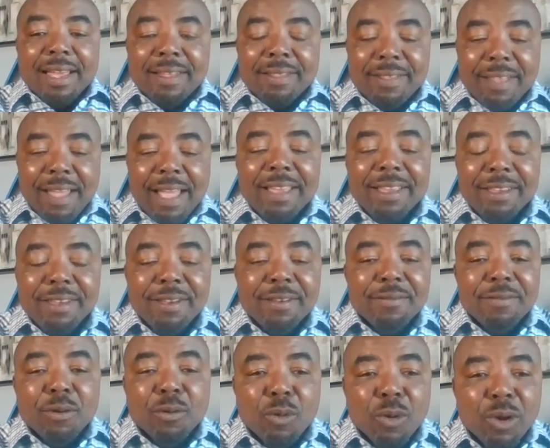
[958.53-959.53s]
Thank you
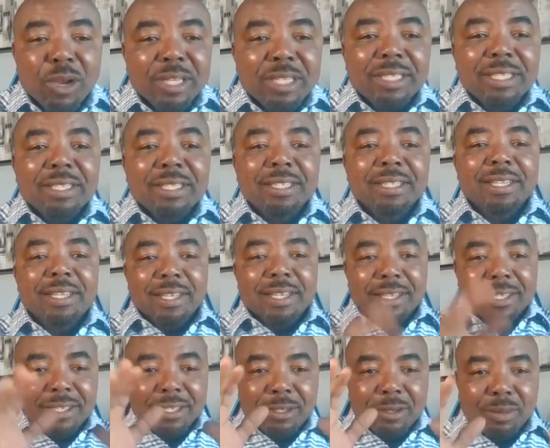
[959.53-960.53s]
for watching.
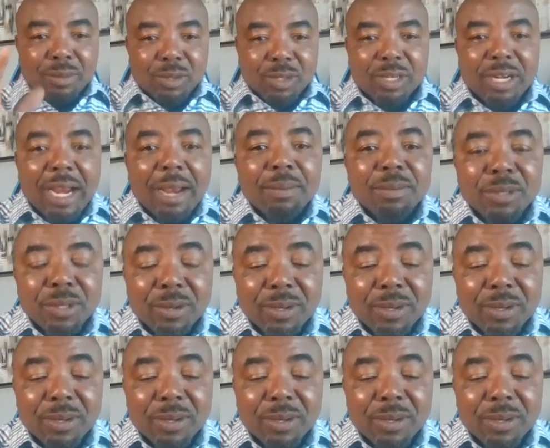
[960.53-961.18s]
Subscribe to